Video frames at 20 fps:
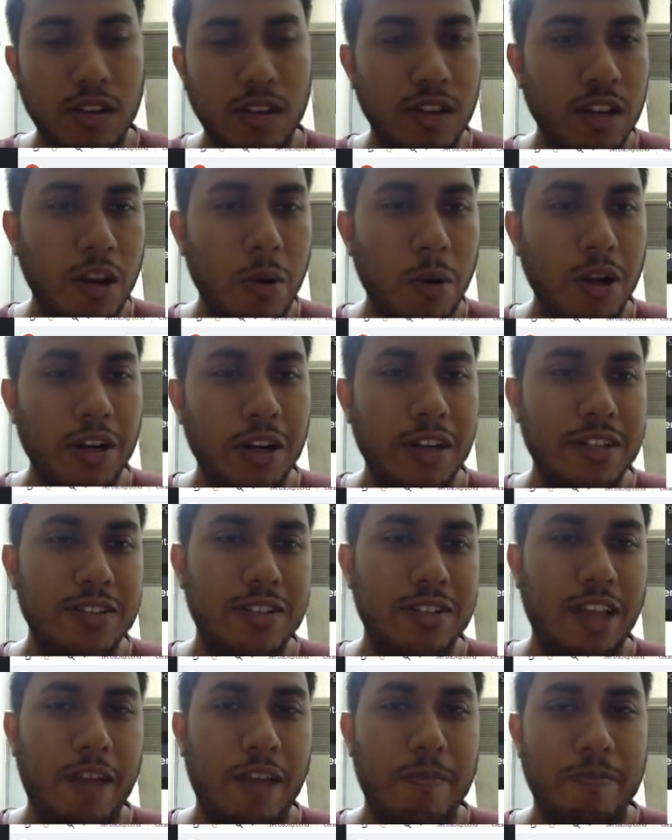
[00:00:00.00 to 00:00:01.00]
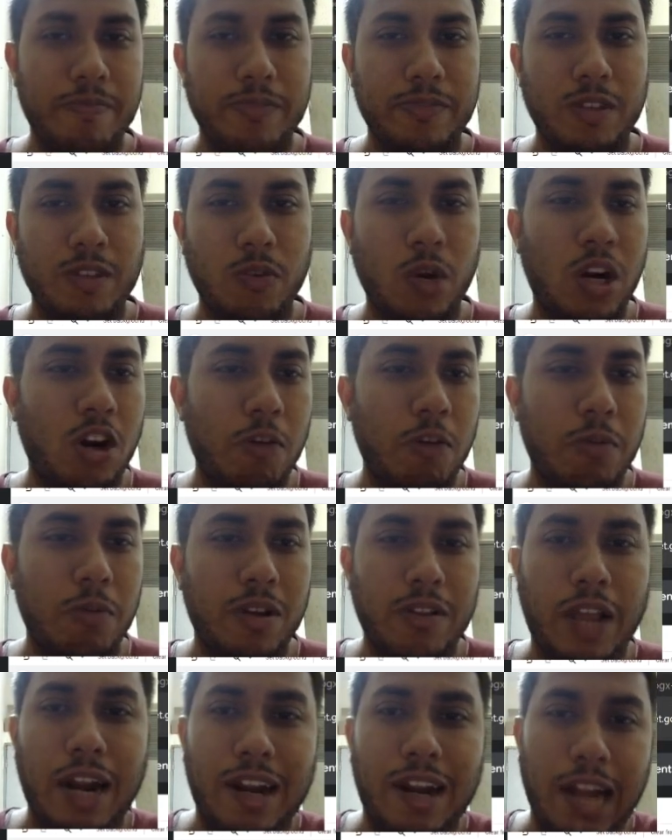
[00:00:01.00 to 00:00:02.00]
Come on, it is same. You are not
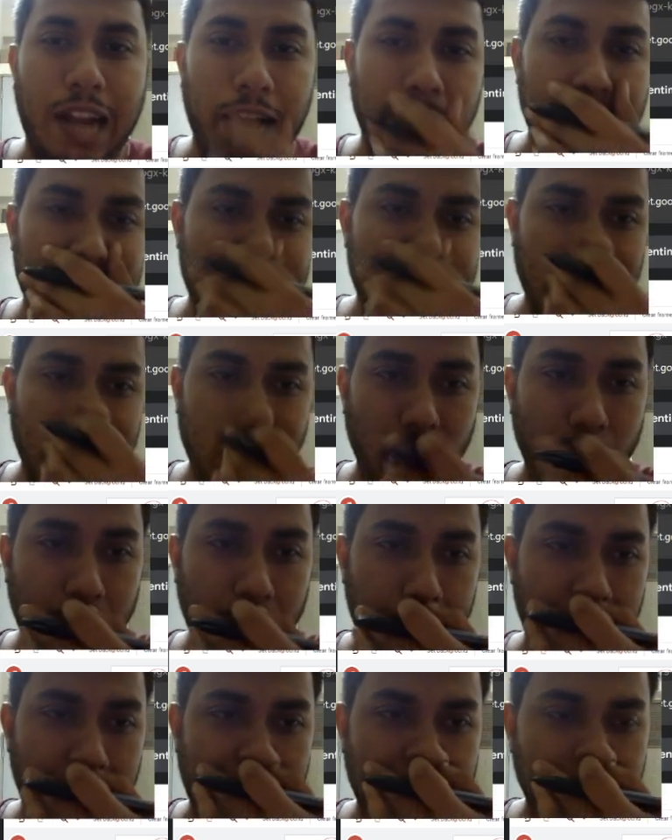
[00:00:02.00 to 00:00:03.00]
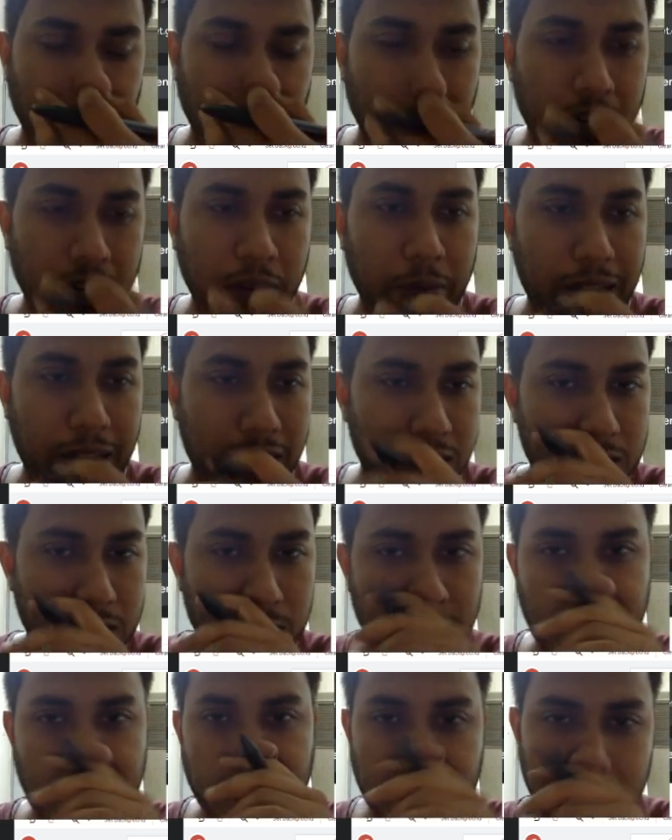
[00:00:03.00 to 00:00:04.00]
at laughing state, only playing the organ matters.
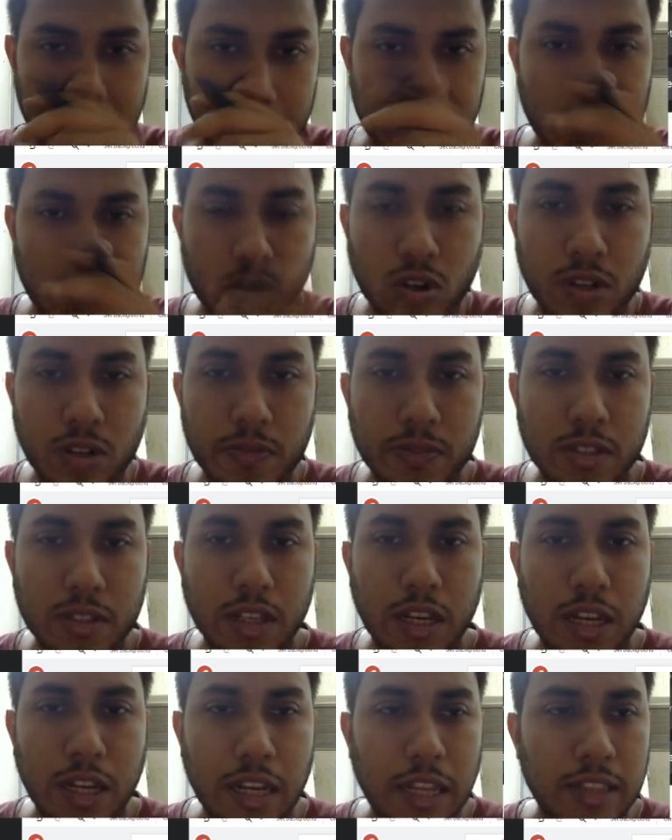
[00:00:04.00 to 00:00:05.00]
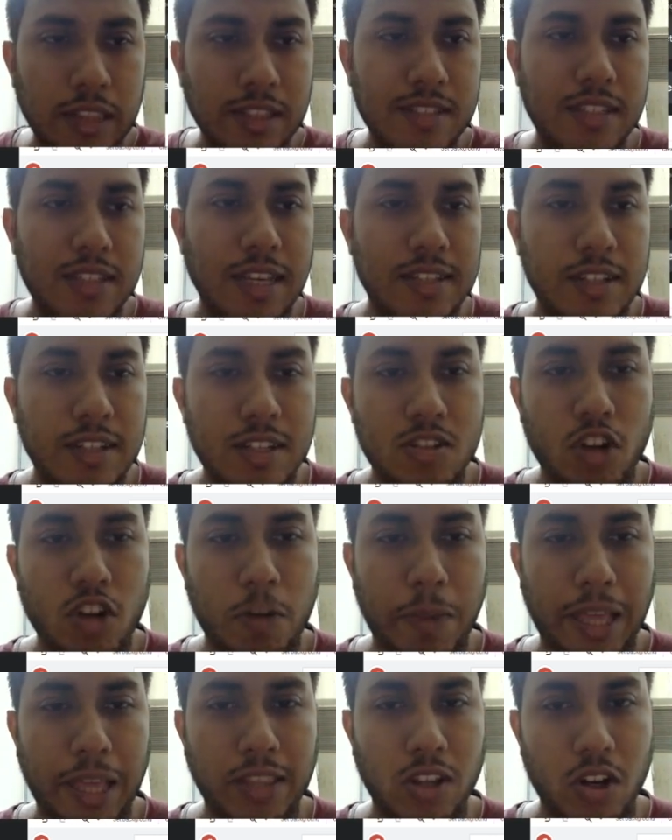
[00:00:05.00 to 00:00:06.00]
So in this case it is not
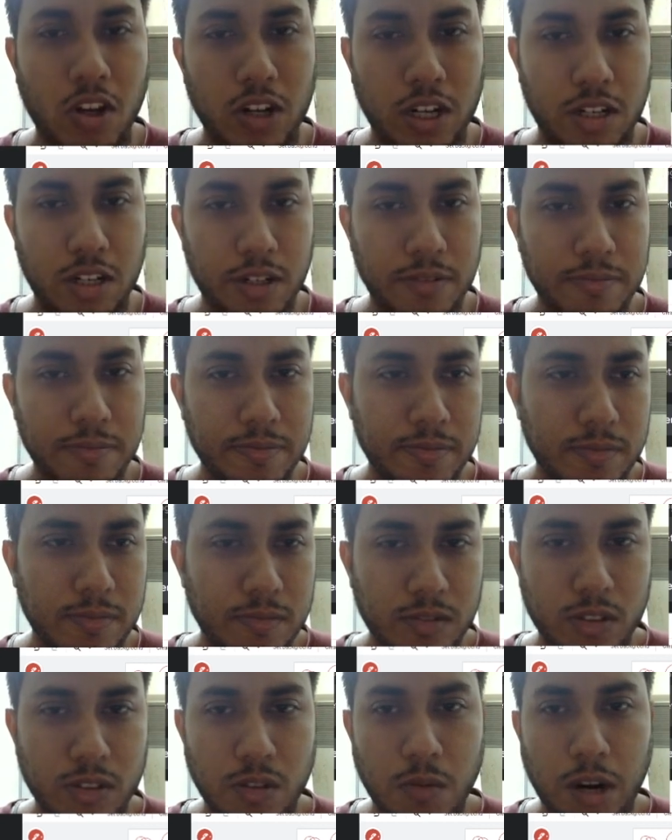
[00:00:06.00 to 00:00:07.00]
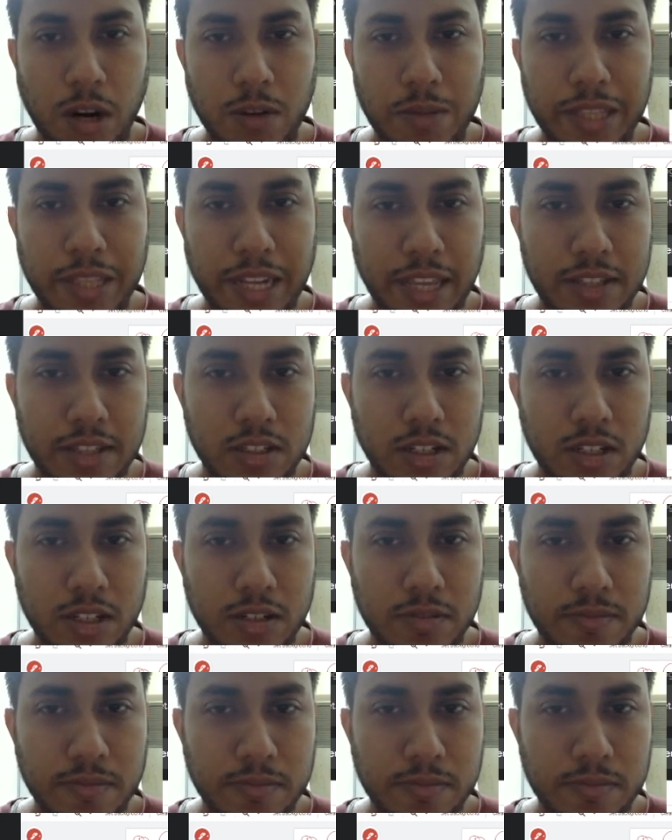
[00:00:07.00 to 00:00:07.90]
playing the organ. What will be the next state?